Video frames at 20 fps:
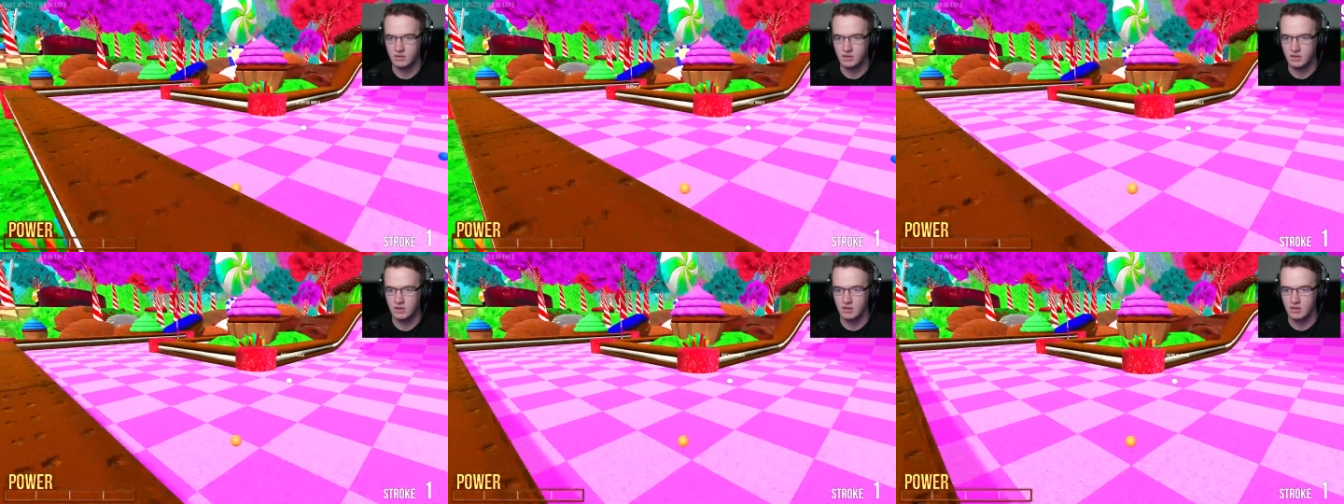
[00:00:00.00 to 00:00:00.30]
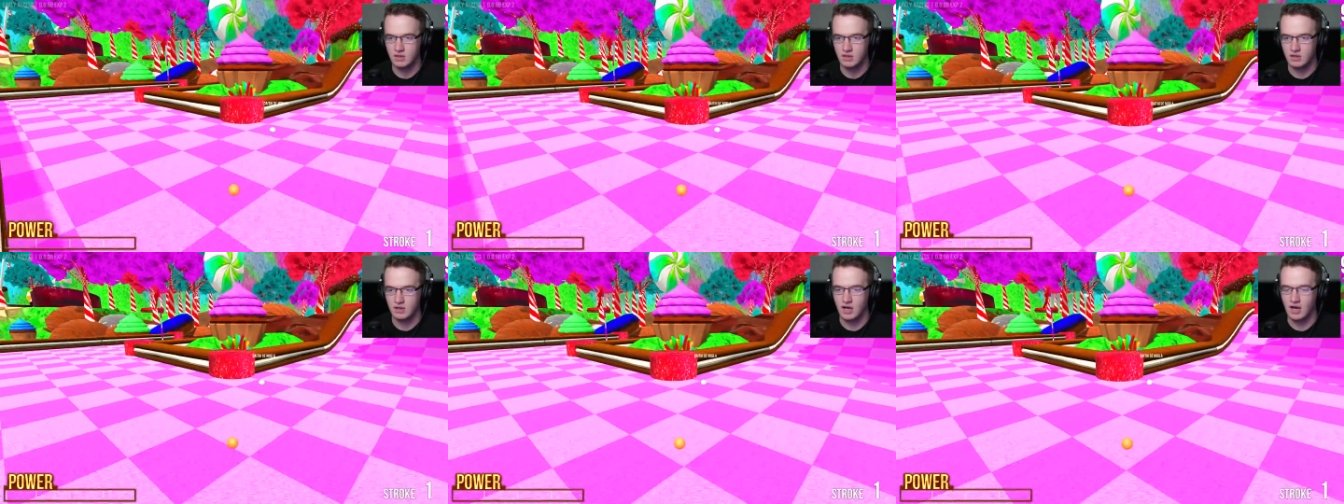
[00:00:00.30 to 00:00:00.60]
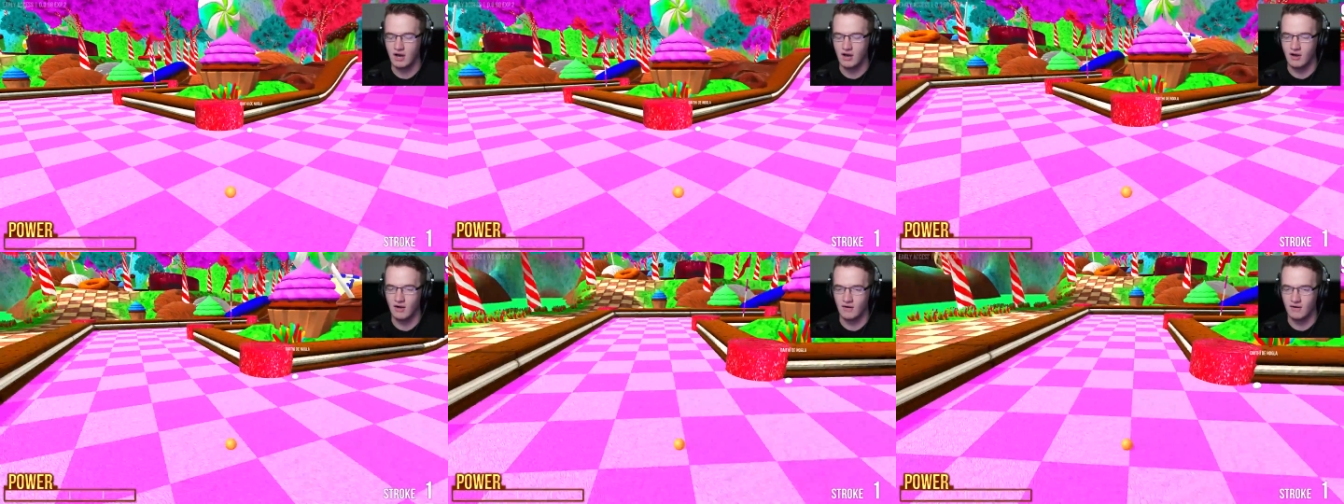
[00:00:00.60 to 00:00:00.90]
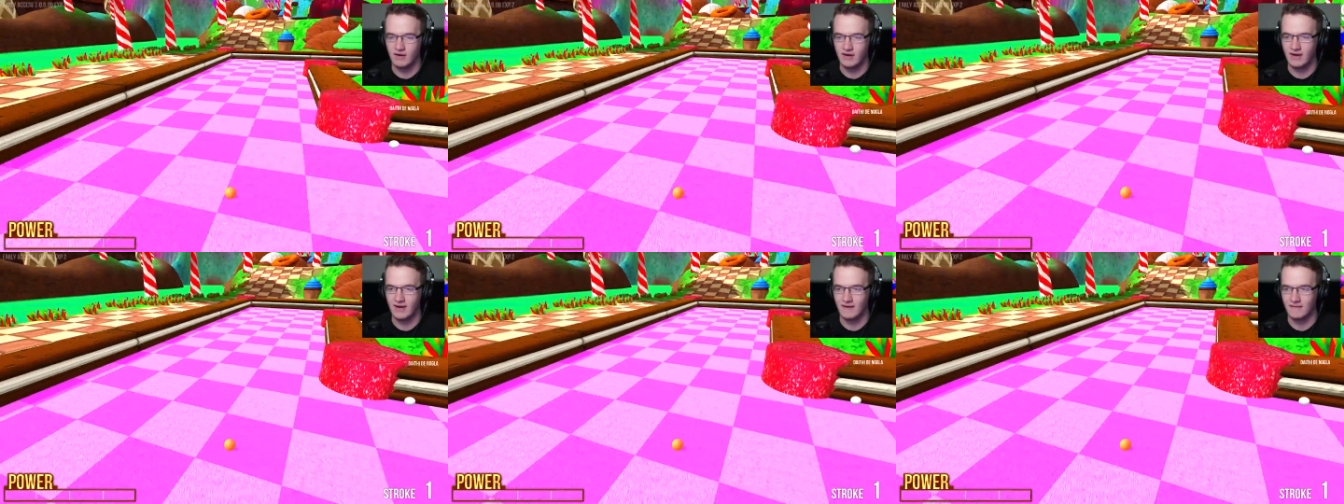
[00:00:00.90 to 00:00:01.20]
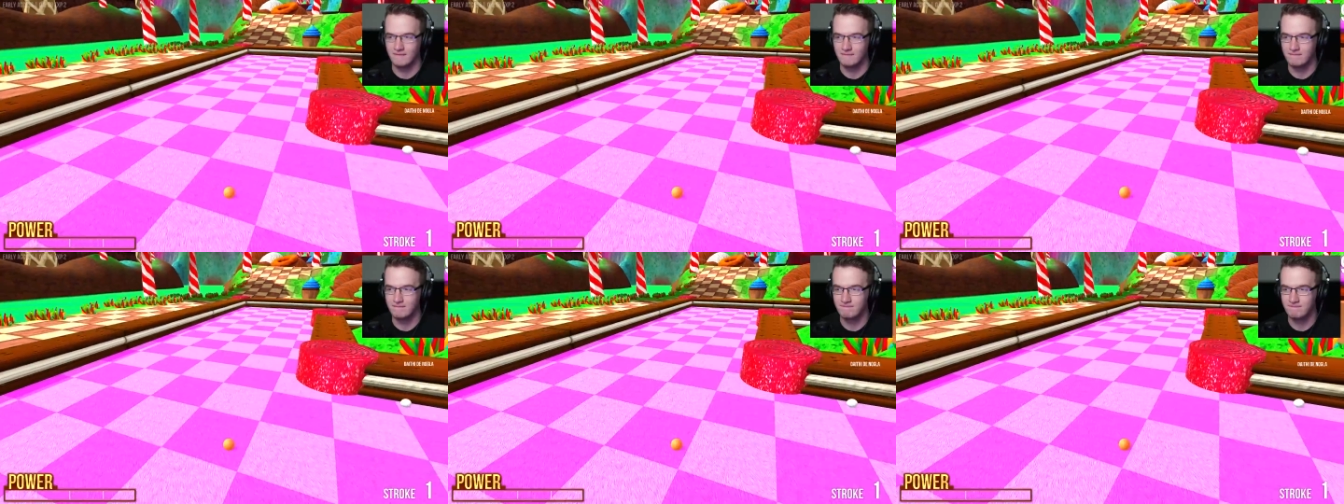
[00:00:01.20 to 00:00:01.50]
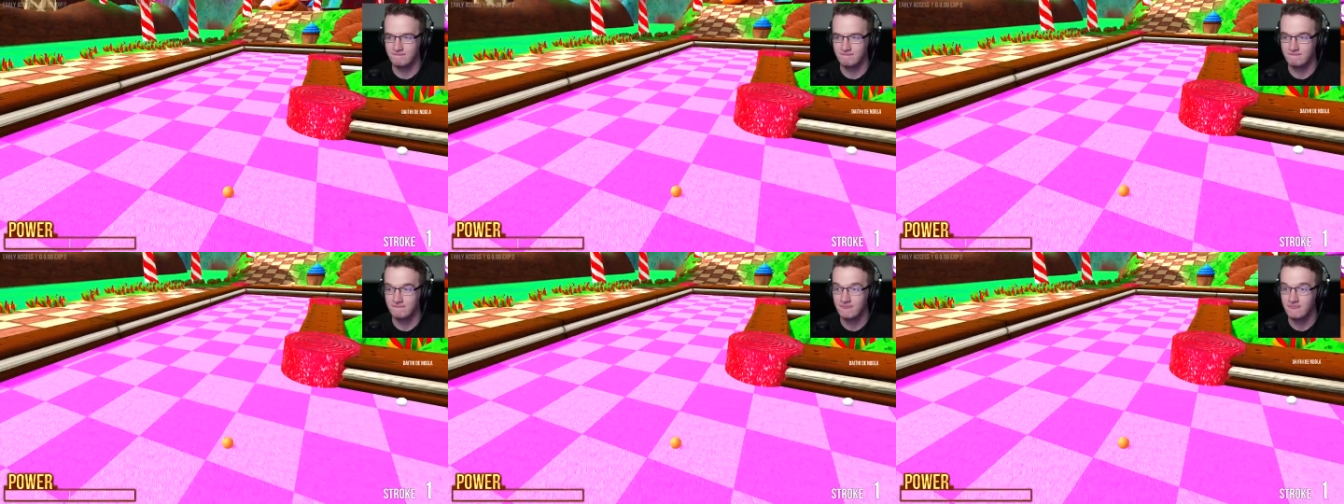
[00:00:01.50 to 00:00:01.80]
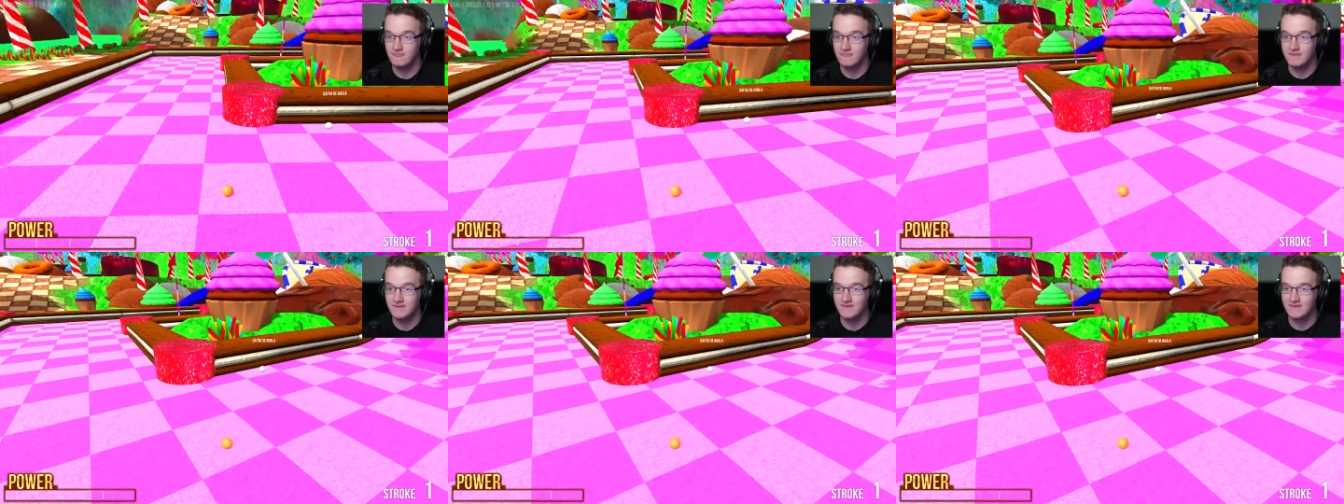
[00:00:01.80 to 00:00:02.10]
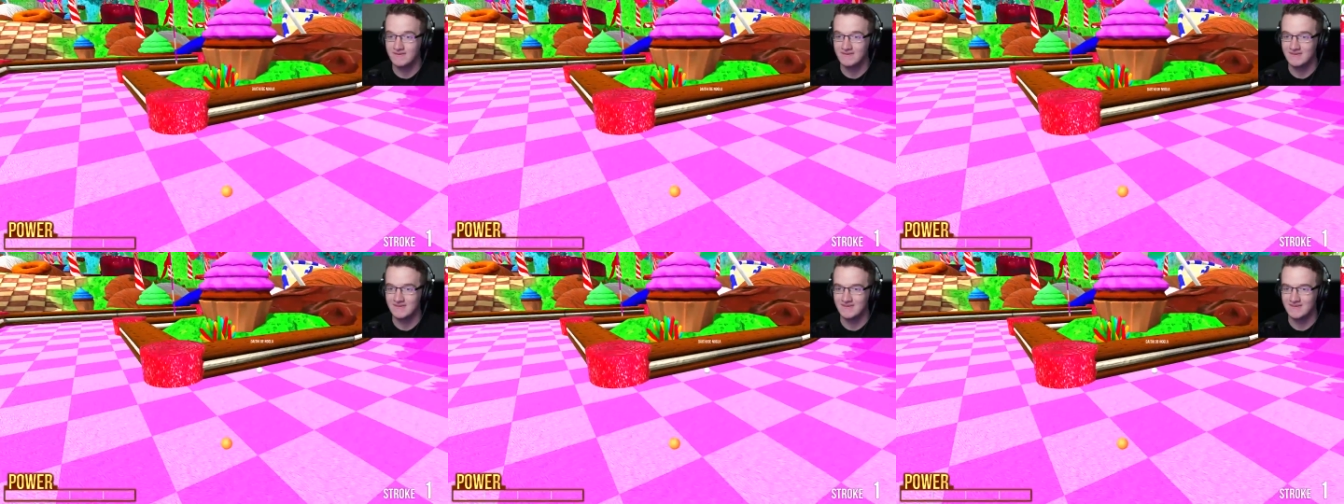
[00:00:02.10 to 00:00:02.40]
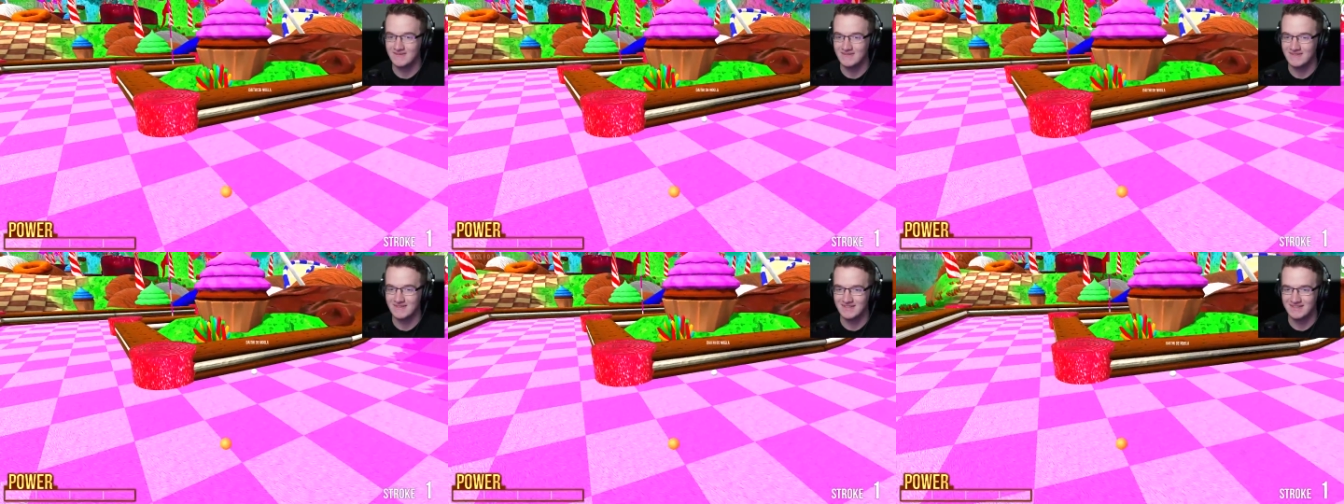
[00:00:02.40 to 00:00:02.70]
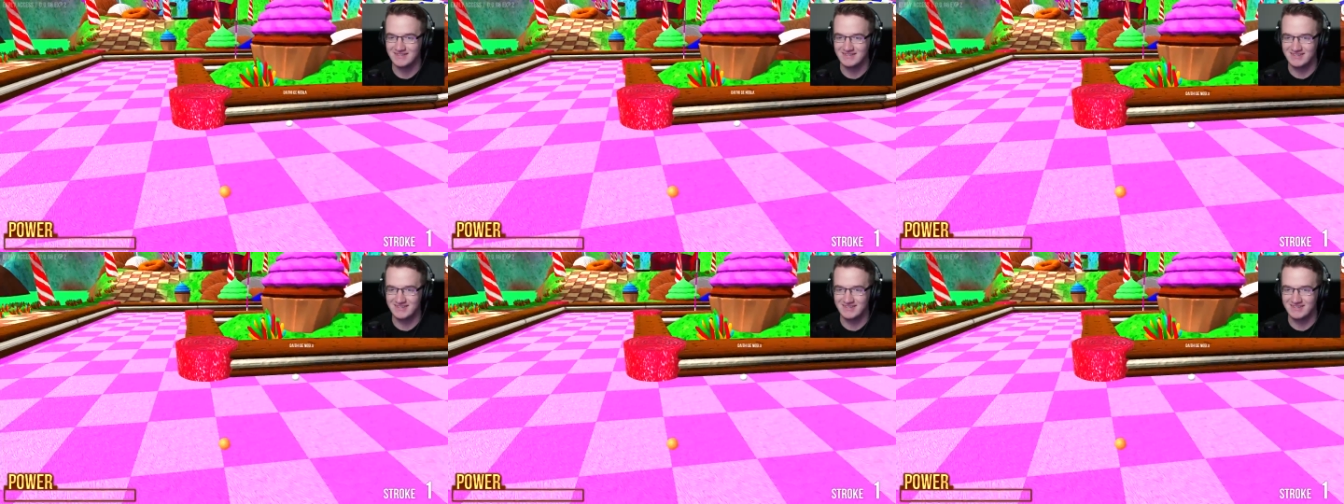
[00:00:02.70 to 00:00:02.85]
easy one. Hey, oh, yeah. you! Hey. You dick,